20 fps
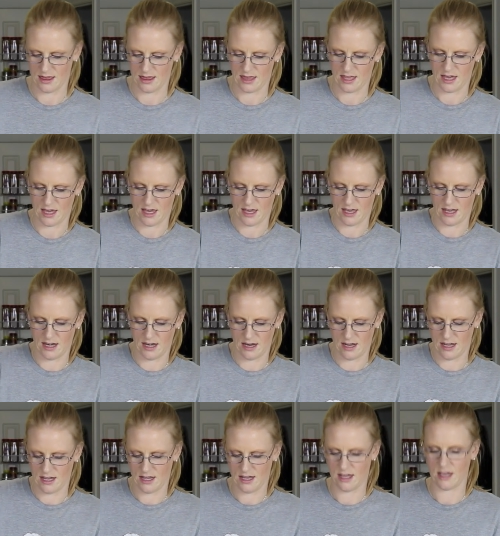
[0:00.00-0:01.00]
Then
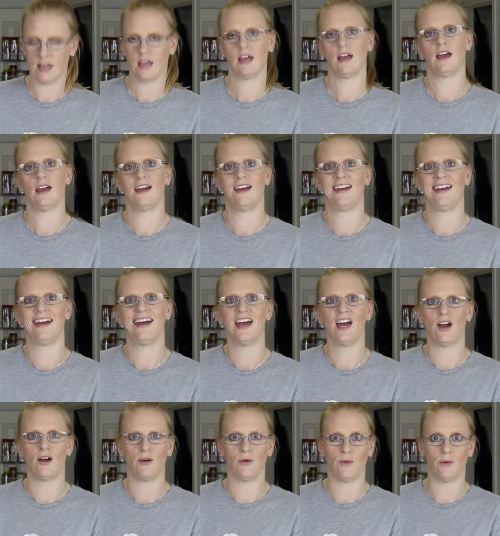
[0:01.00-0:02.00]

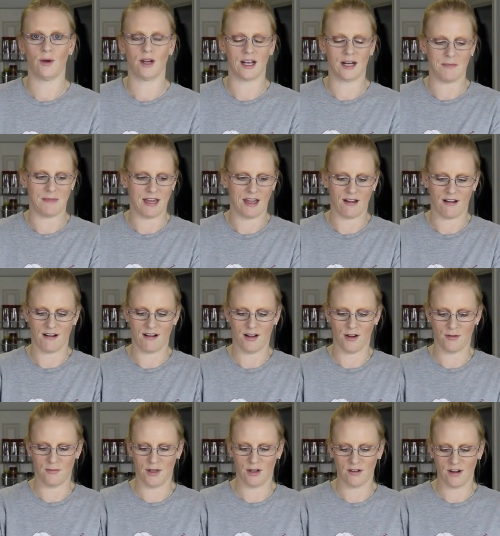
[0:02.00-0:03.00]
we're going to make our
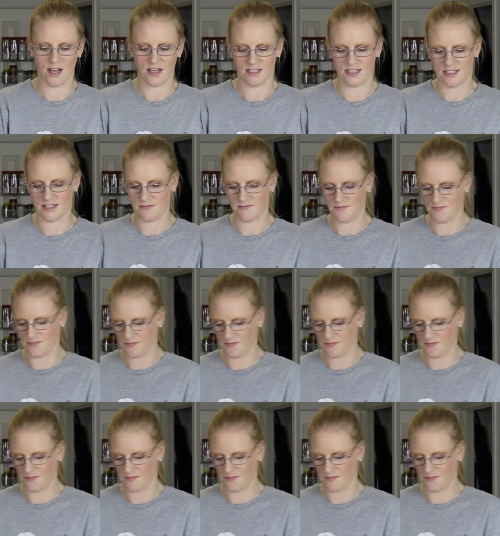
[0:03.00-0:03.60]
oatmeal crust.